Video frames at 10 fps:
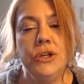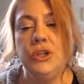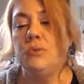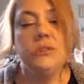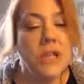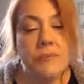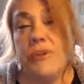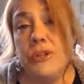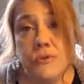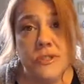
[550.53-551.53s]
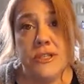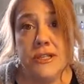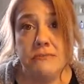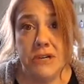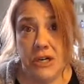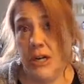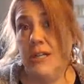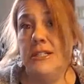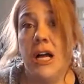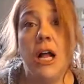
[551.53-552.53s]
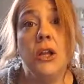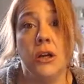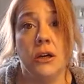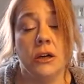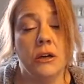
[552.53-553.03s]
not be using the American dollar